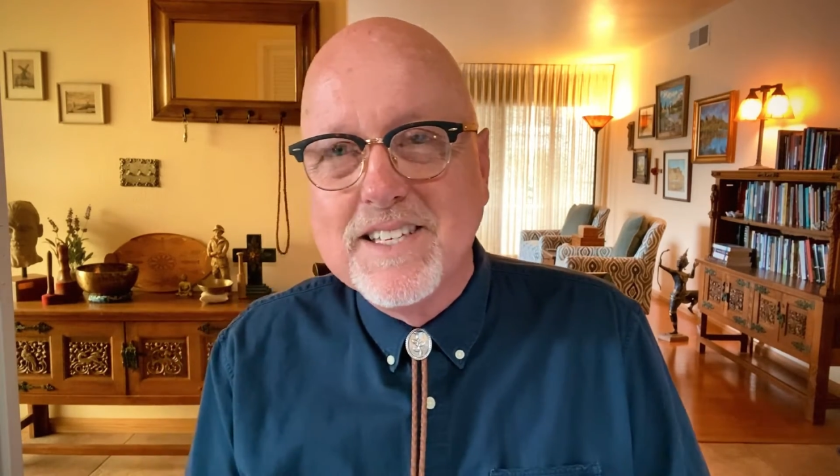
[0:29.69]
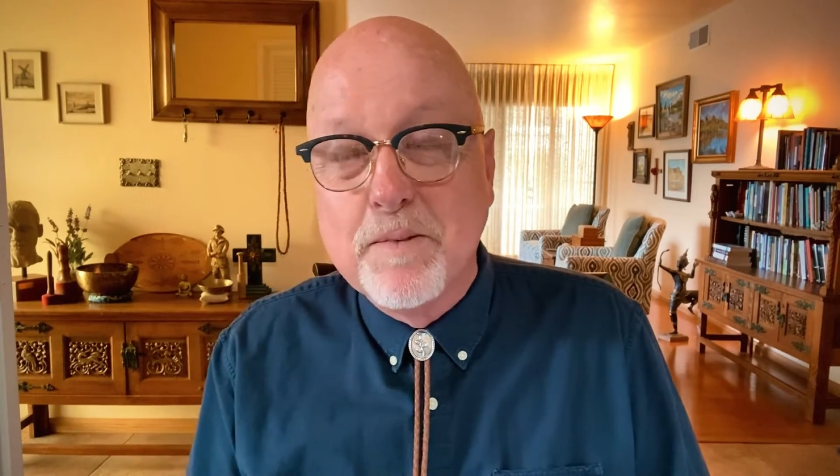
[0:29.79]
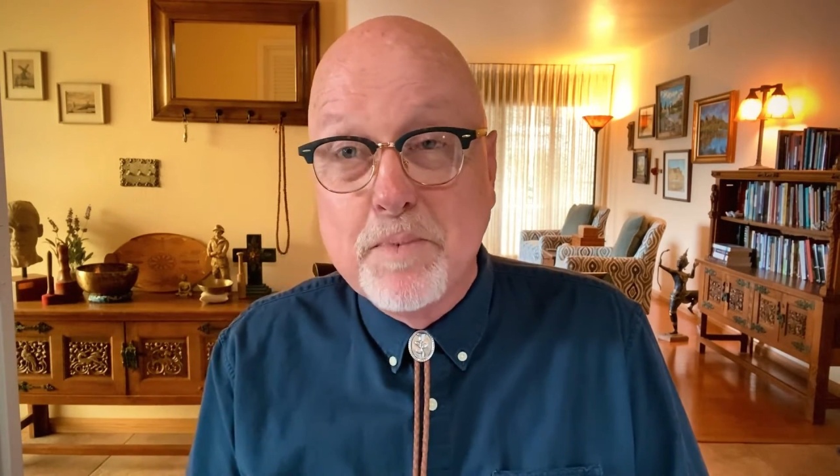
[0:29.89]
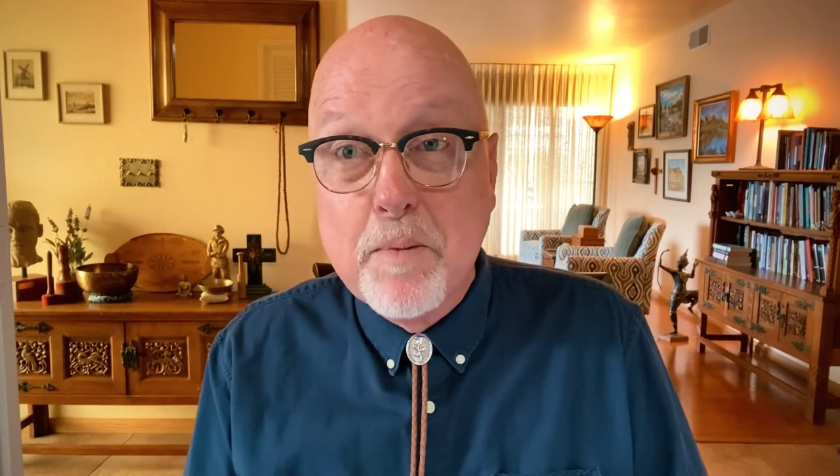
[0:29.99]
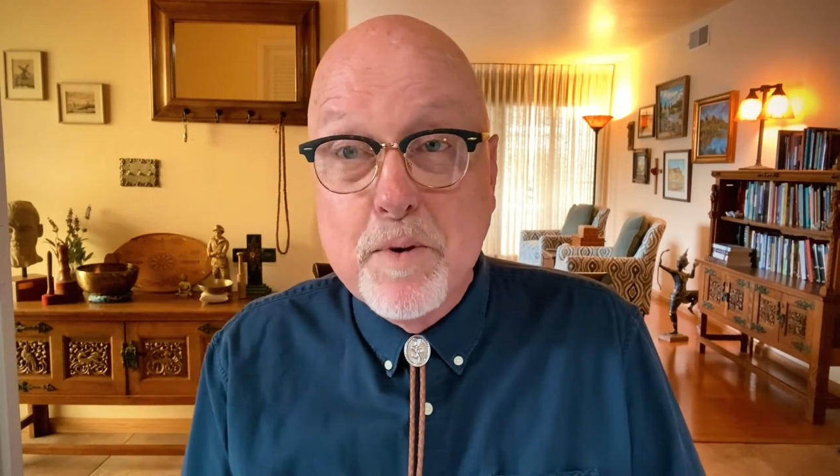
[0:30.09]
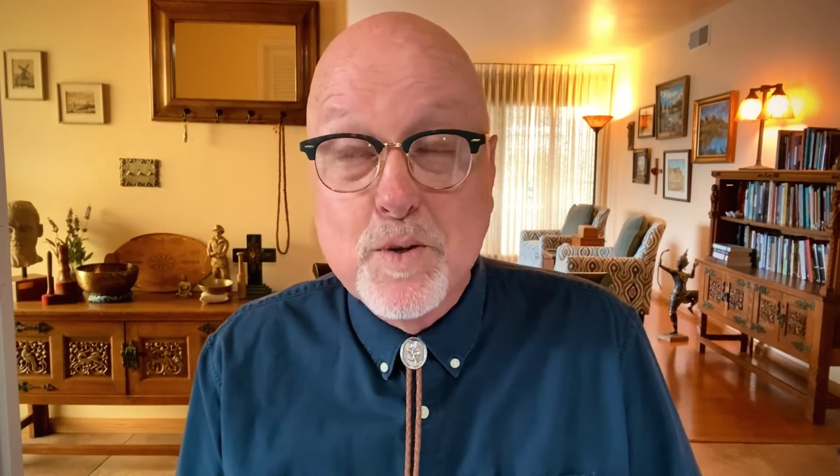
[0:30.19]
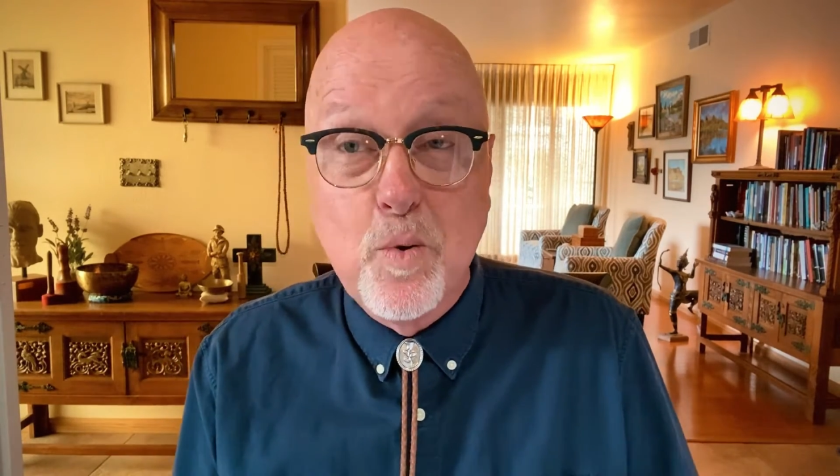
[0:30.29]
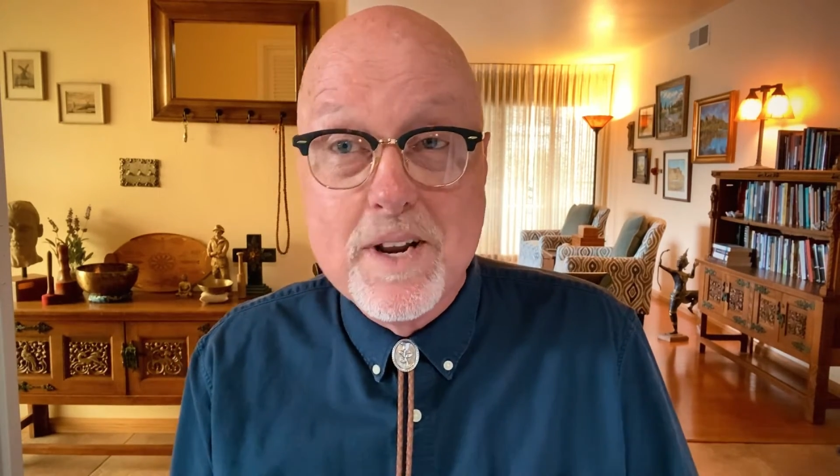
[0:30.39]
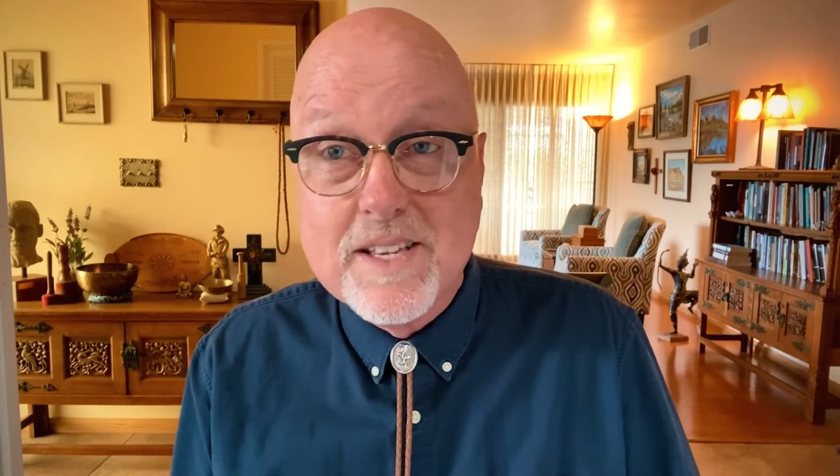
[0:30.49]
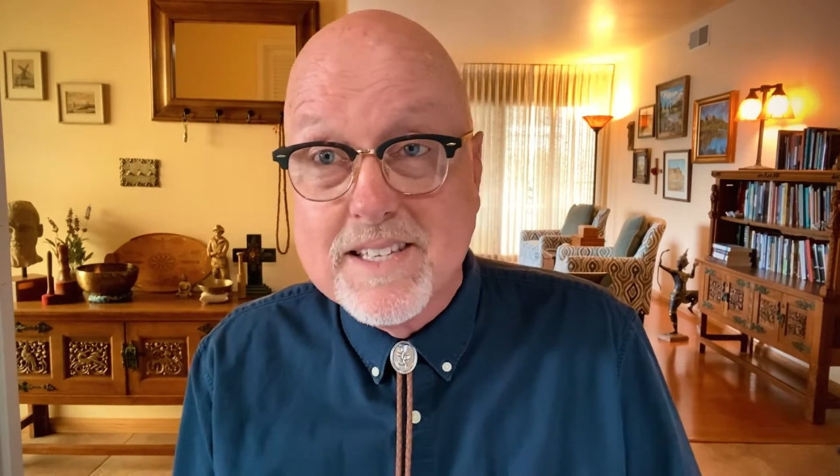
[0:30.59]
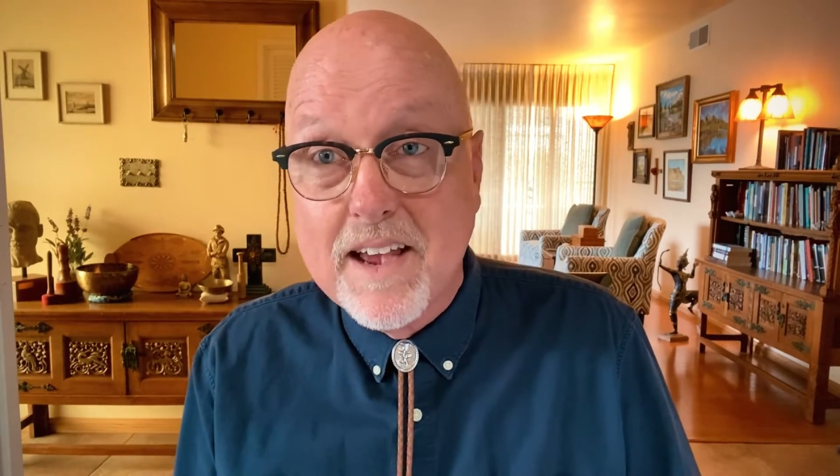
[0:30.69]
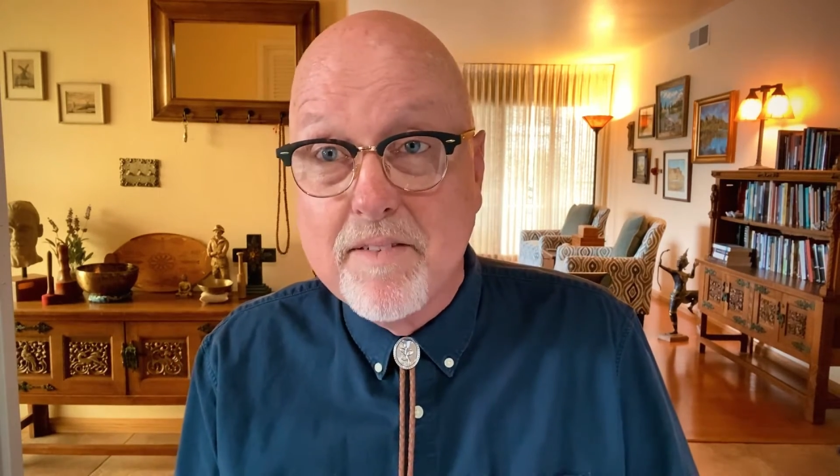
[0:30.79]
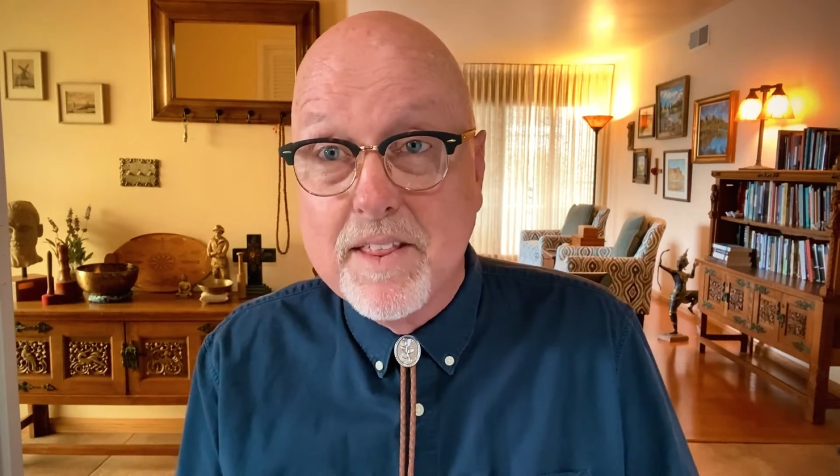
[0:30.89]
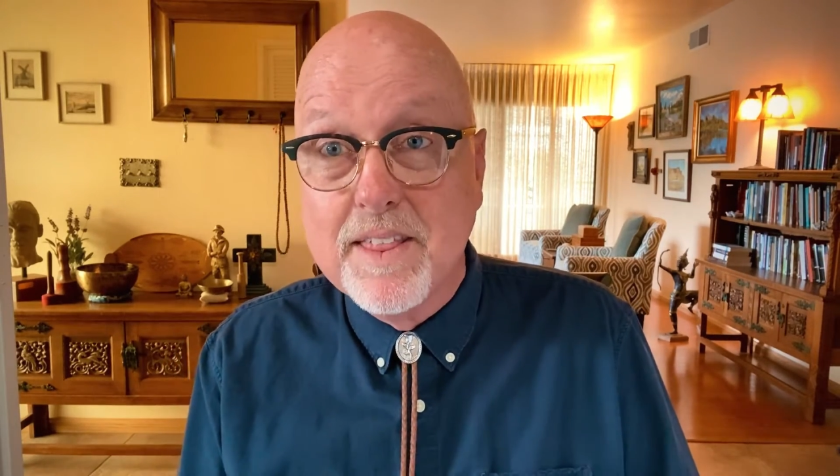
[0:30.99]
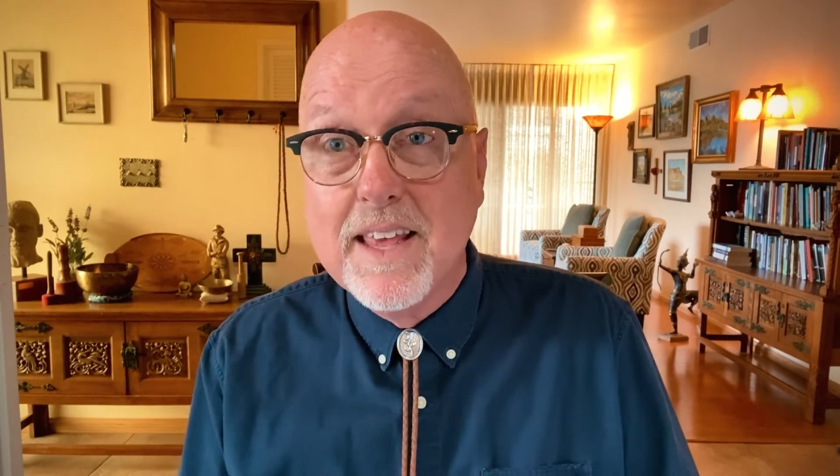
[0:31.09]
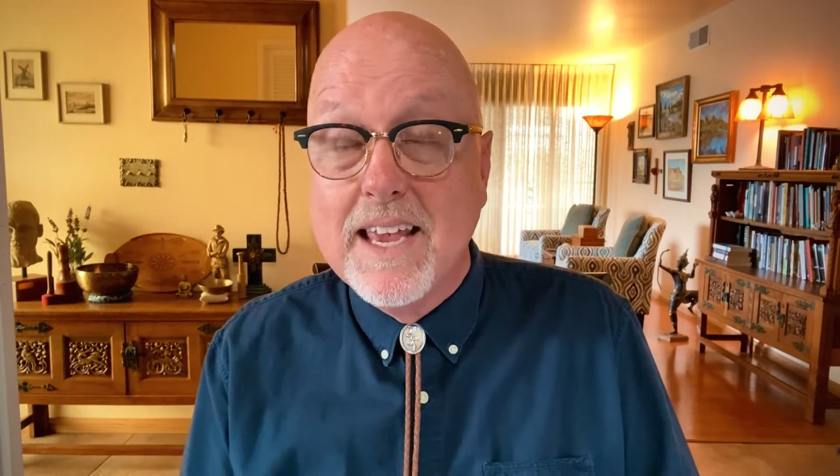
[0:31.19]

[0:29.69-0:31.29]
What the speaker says: September 27th,